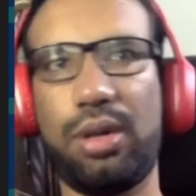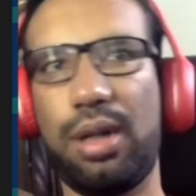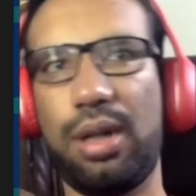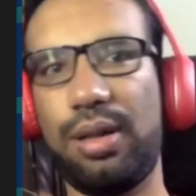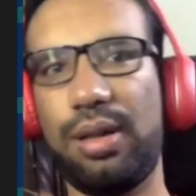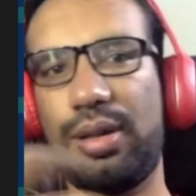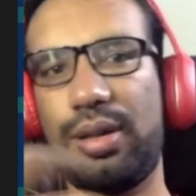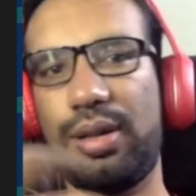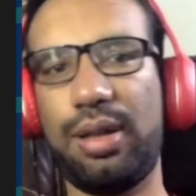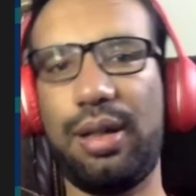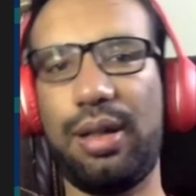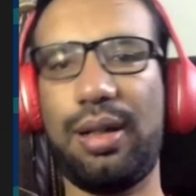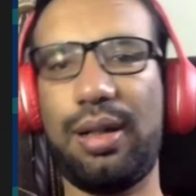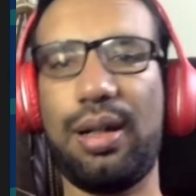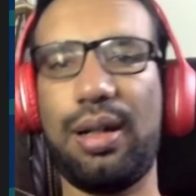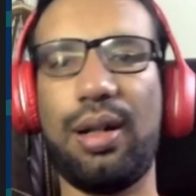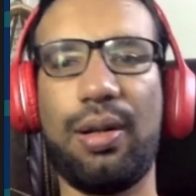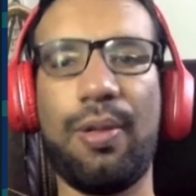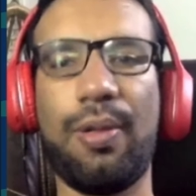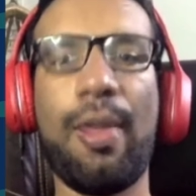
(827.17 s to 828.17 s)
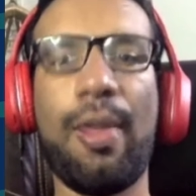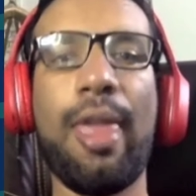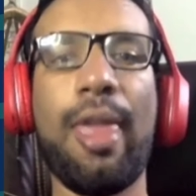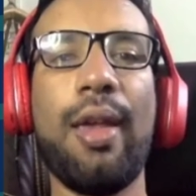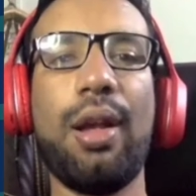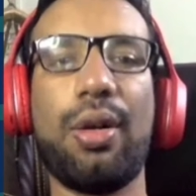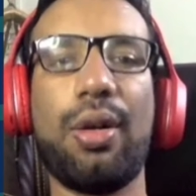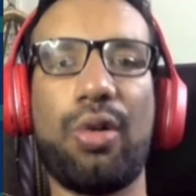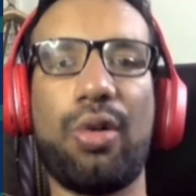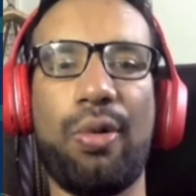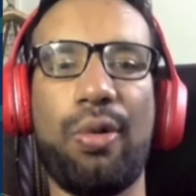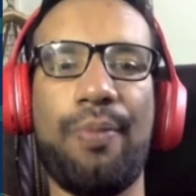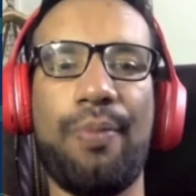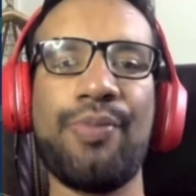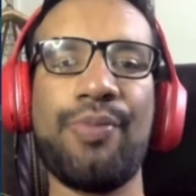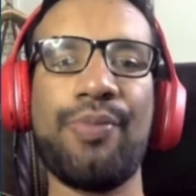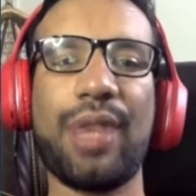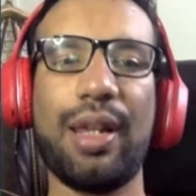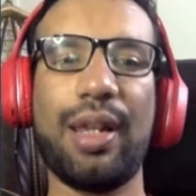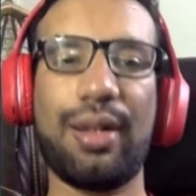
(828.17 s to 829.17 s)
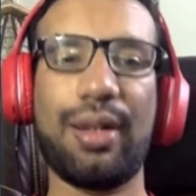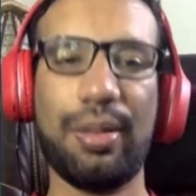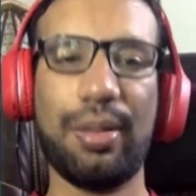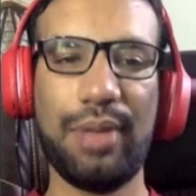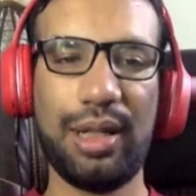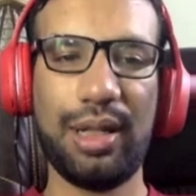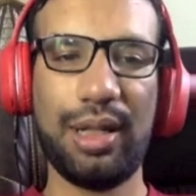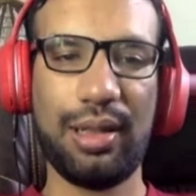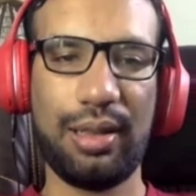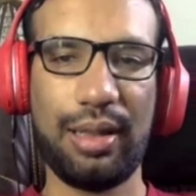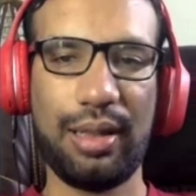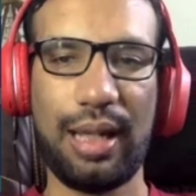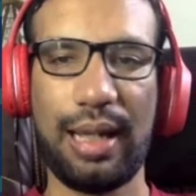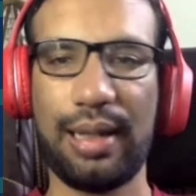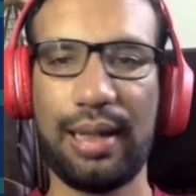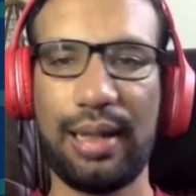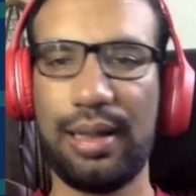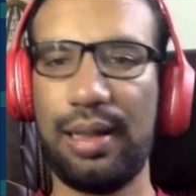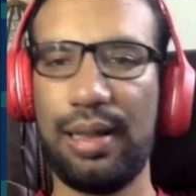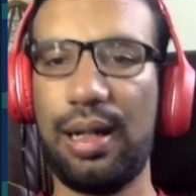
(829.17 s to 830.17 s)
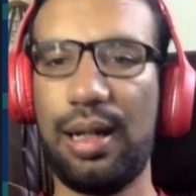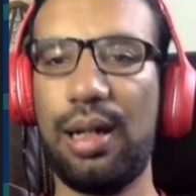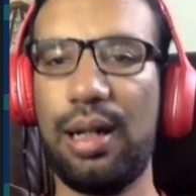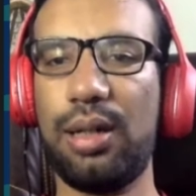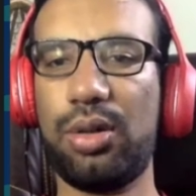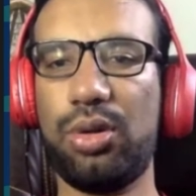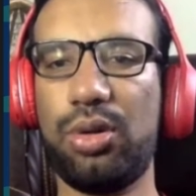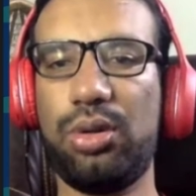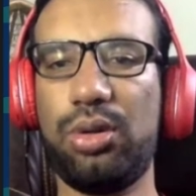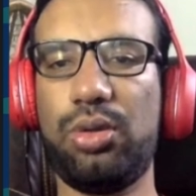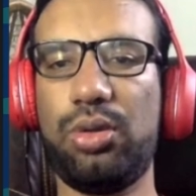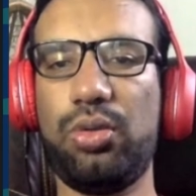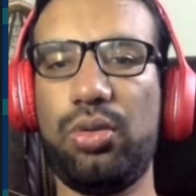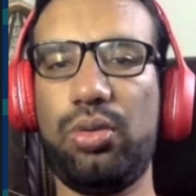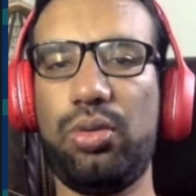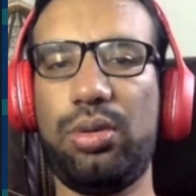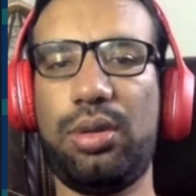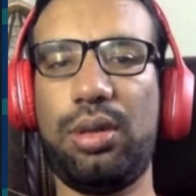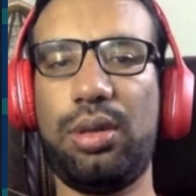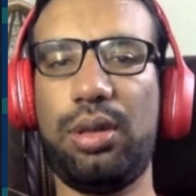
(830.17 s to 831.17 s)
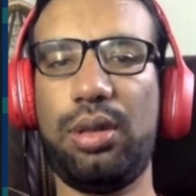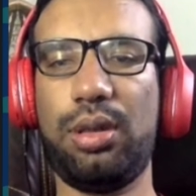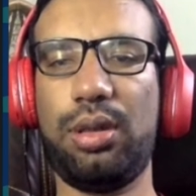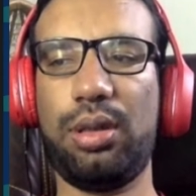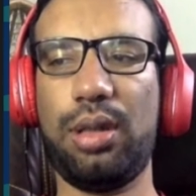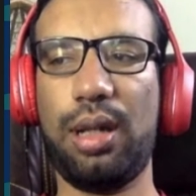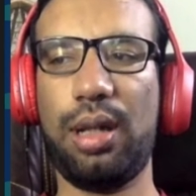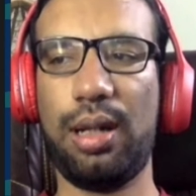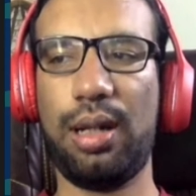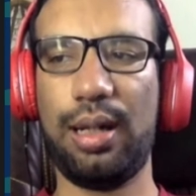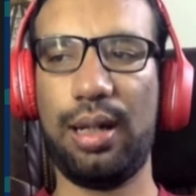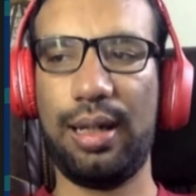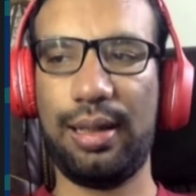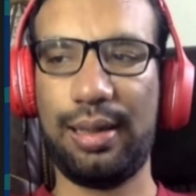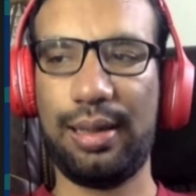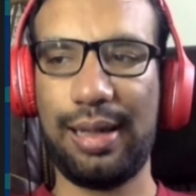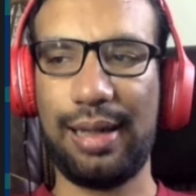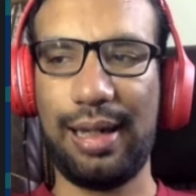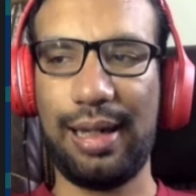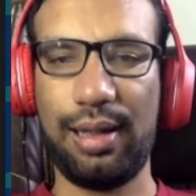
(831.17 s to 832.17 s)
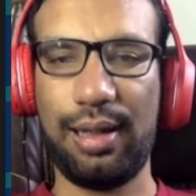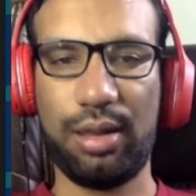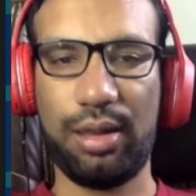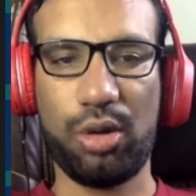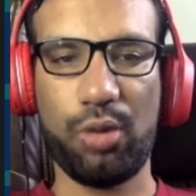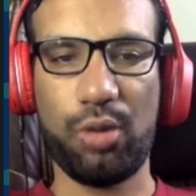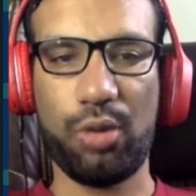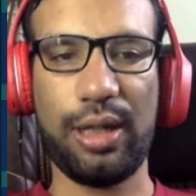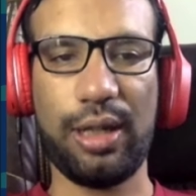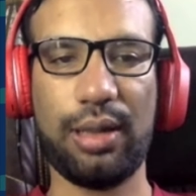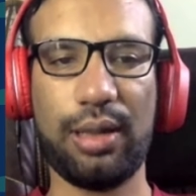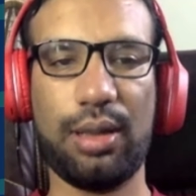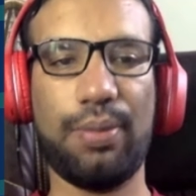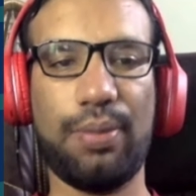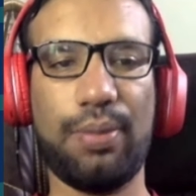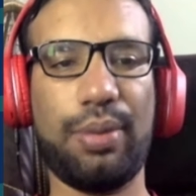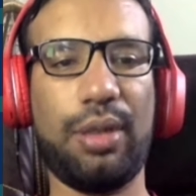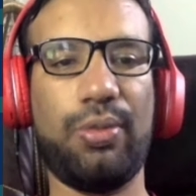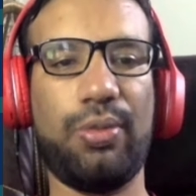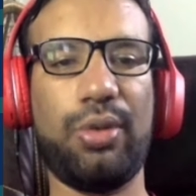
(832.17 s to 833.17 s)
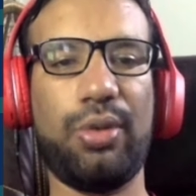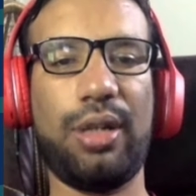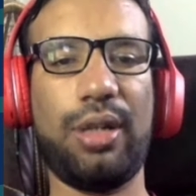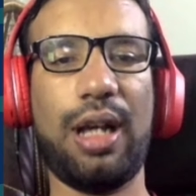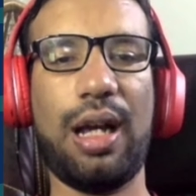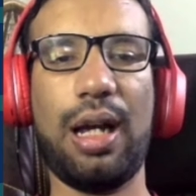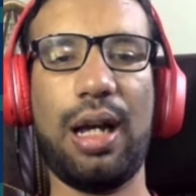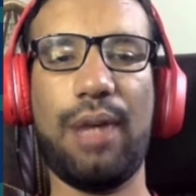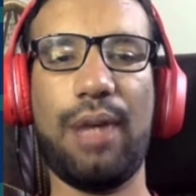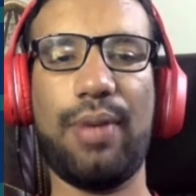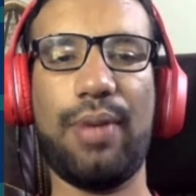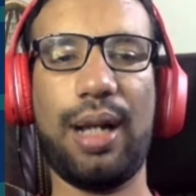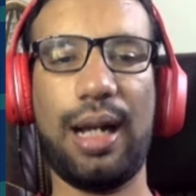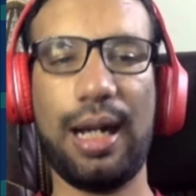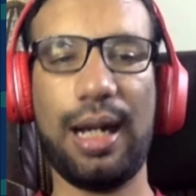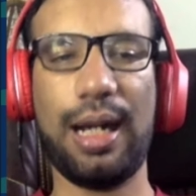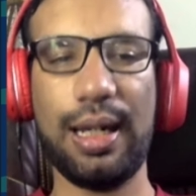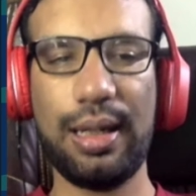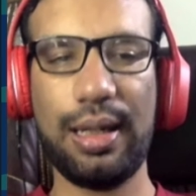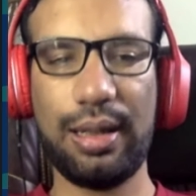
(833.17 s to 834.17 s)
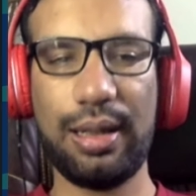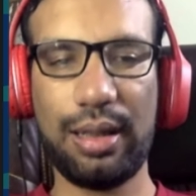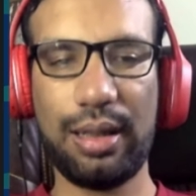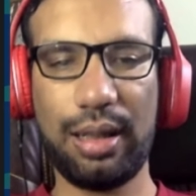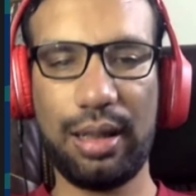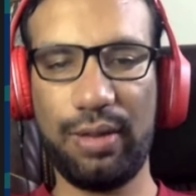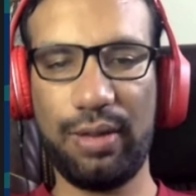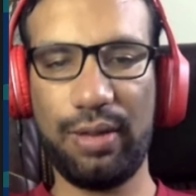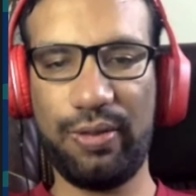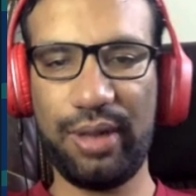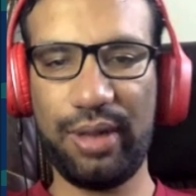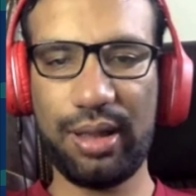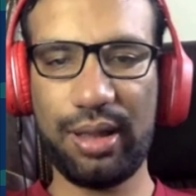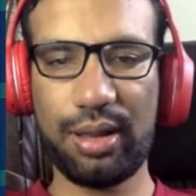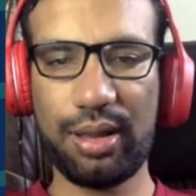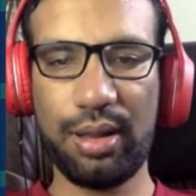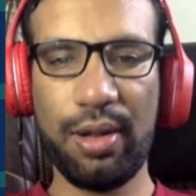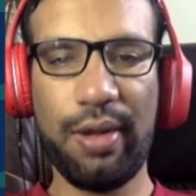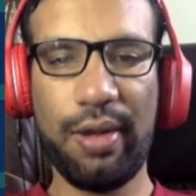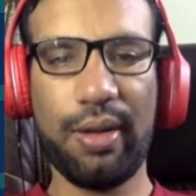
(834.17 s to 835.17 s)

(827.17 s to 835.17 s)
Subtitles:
transitioning color. So similarly, I can also use the scale. So for example, we have height and width.